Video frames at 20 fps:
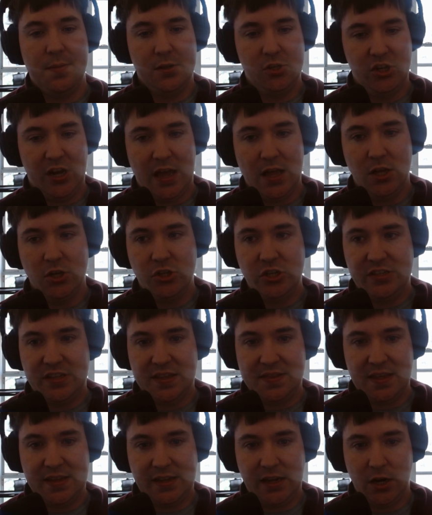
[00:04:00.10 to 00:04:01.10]
the challenges
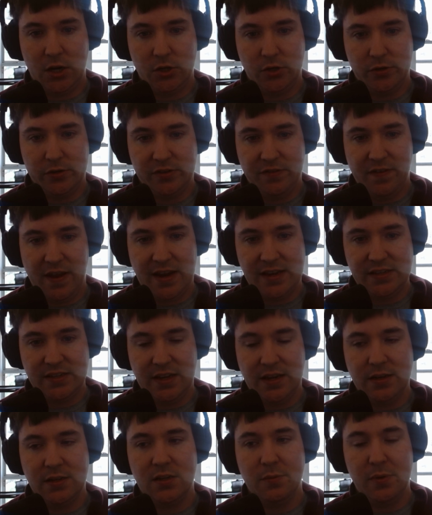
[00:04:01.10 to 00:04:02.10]
that that character is
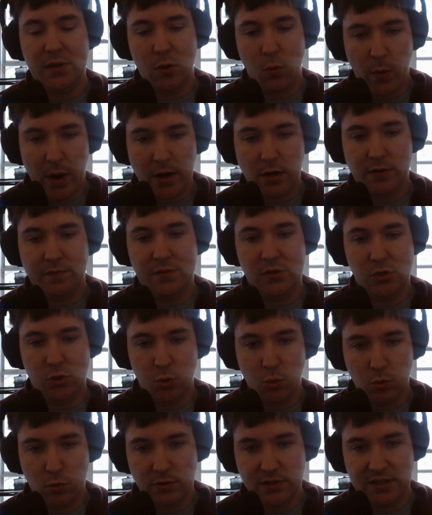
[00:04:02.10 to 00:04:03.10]
facing, to be aware of the
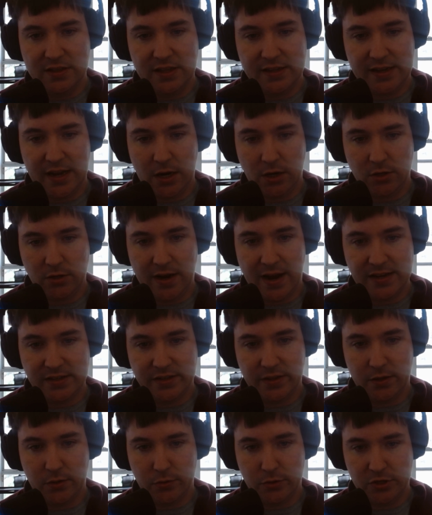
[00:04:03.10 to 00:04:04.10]
tools that the character has
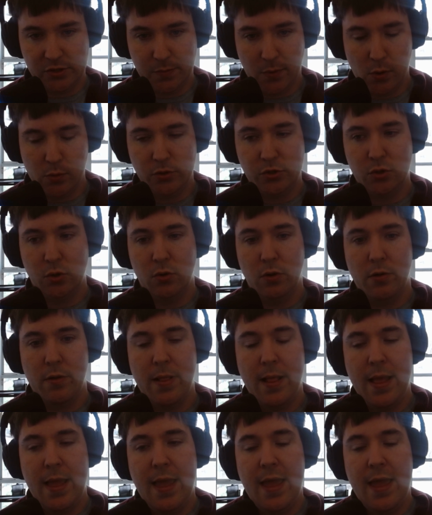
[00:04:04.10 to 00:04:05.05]
at their disposal.